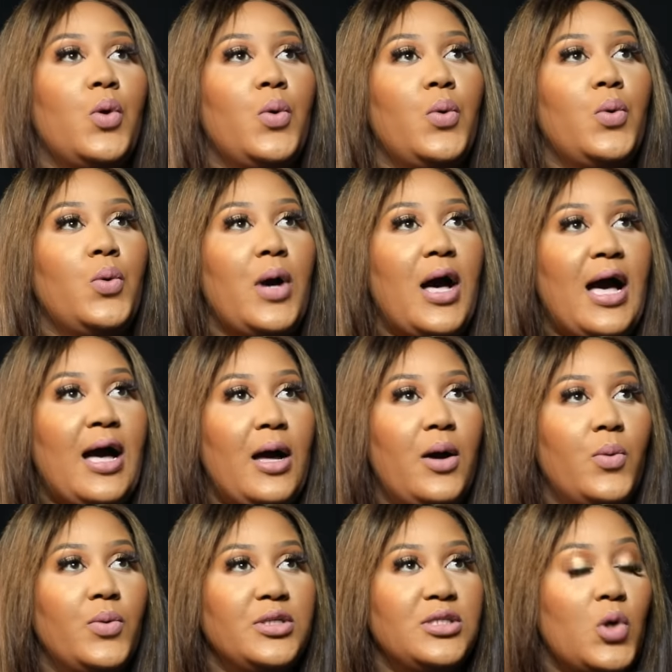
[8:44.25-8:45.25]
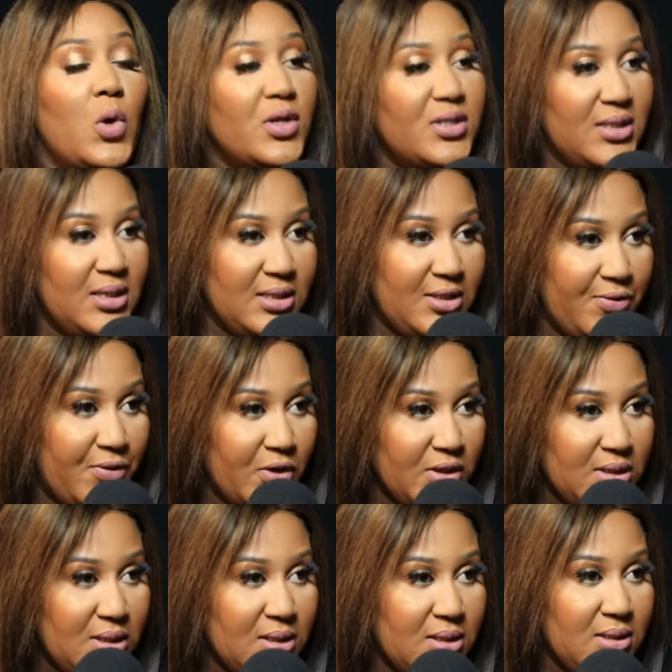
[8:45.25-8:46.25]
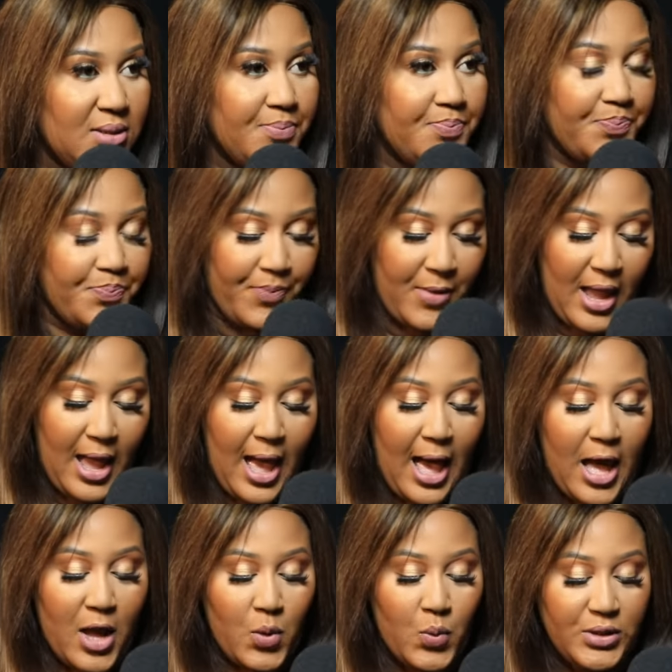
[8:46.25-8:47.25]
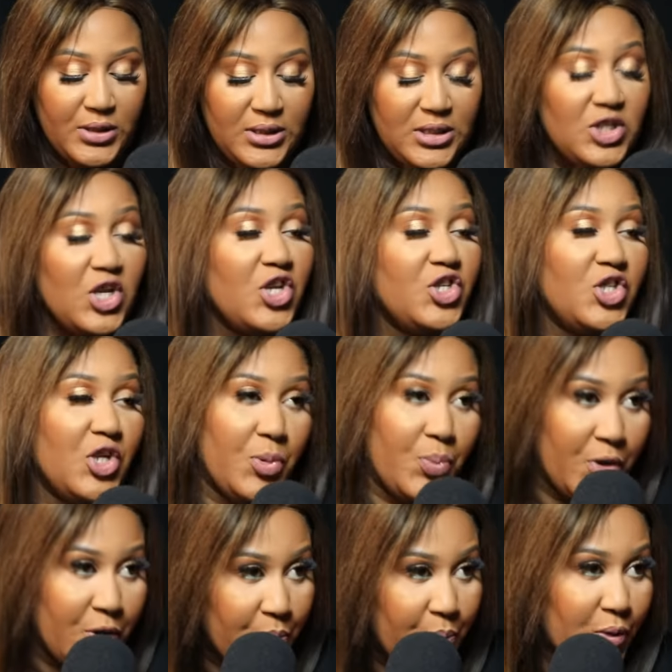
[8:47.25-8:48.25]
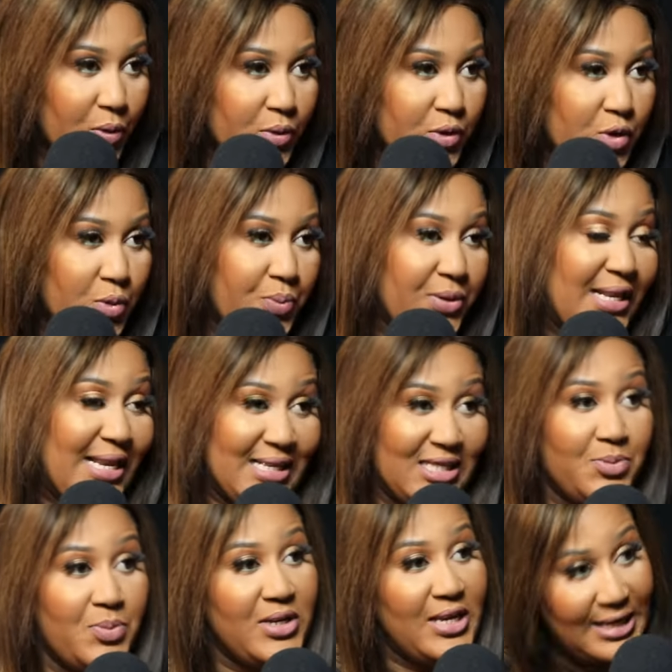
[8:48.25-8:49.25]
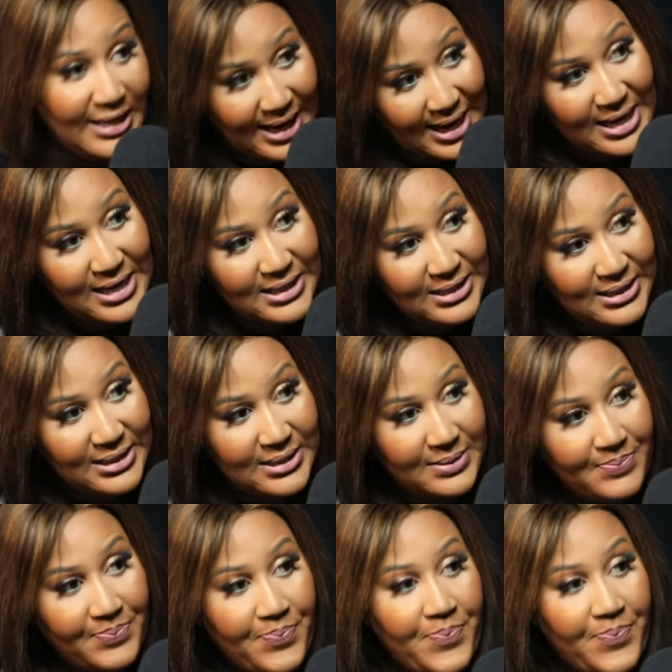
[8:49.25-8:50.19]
So I was causing divorces. I was changing people to be lesbian and gays.